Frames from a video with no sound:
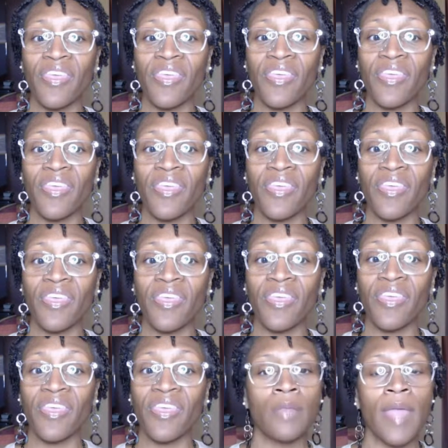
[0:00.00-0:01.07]
the
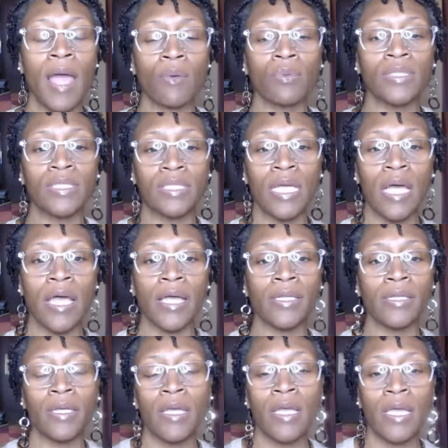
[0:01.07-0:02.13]
damage that was
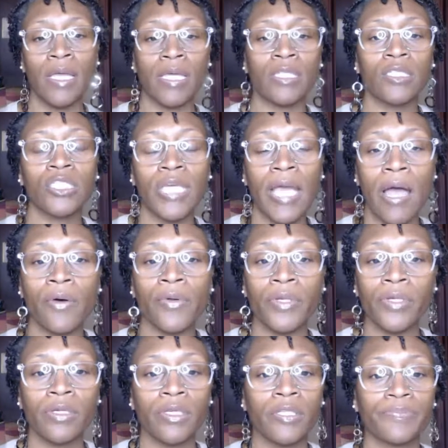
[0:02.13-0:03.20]
done in
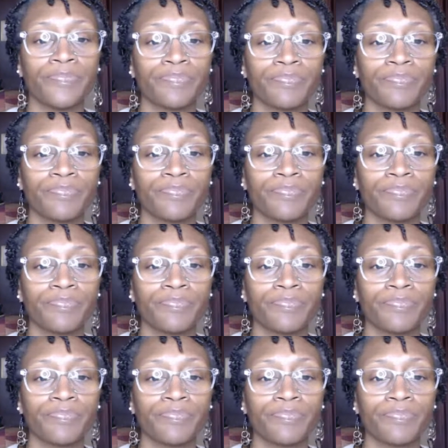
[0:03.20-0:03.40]
childhood.